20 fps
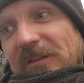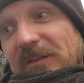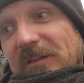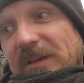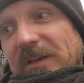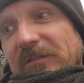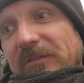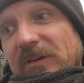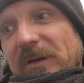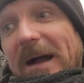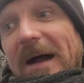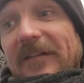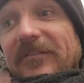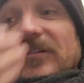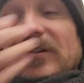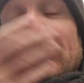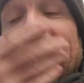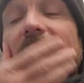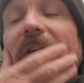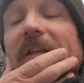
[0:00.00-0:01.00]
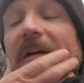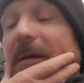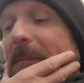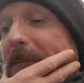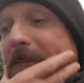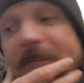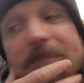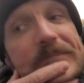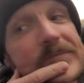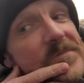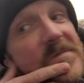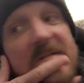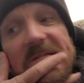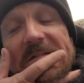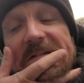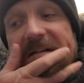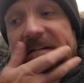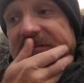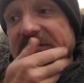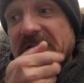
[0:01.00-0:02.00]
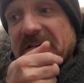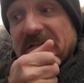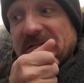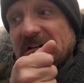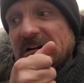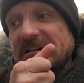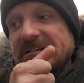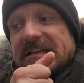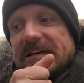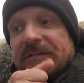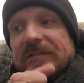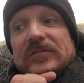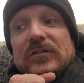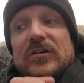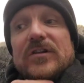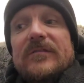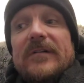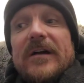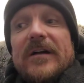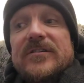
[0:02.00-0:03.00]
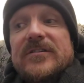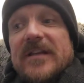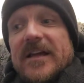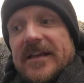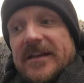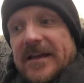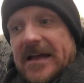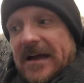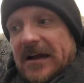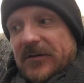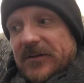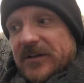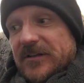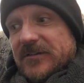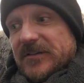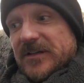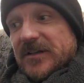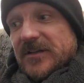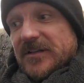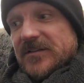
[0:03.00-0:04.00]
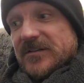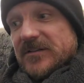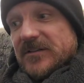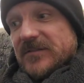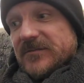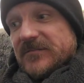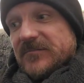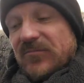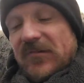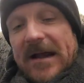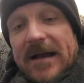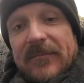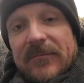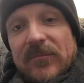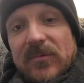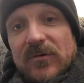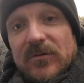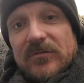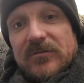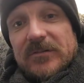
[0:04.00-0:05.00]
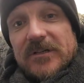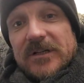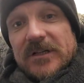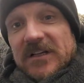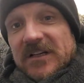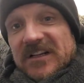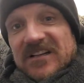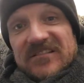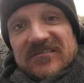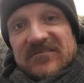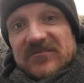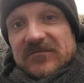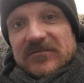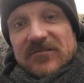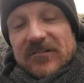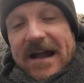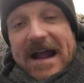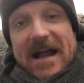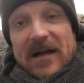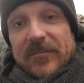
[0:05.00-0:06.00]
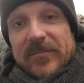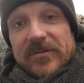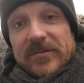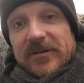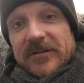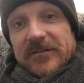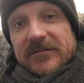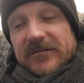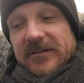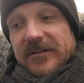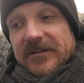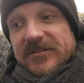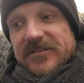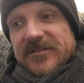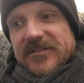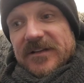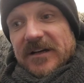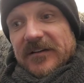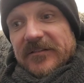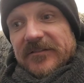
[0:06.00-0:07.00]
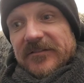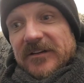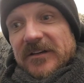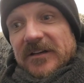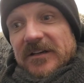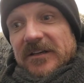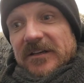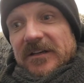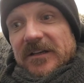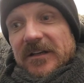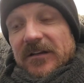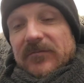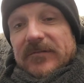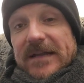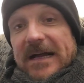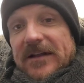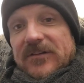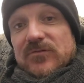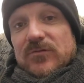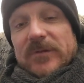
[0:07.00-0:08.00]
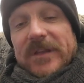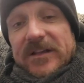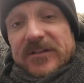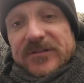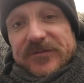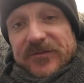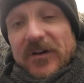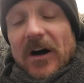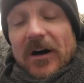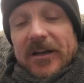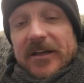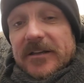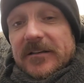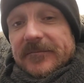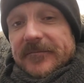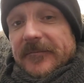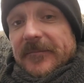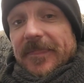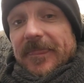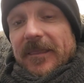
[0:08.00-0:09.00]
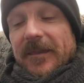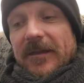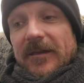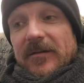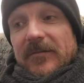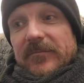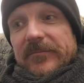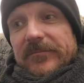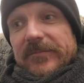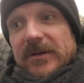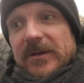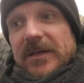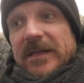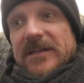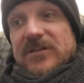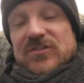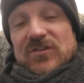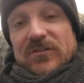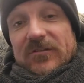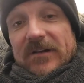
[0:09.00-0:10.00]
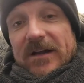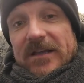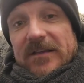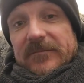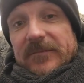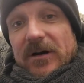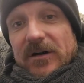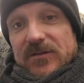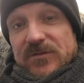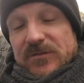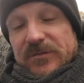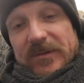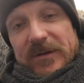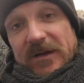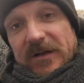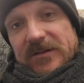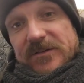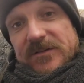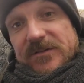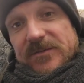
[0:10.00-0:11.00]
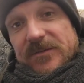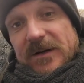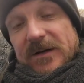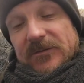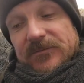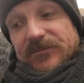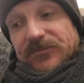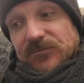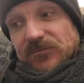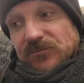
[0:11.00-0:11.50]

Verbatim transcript: that if you haven't got them, if, if, like I say, if you look around your lake now and it's and it's just bramble and crap and, and stuff, you know, natural, that's fine, but integrate marginal plants as well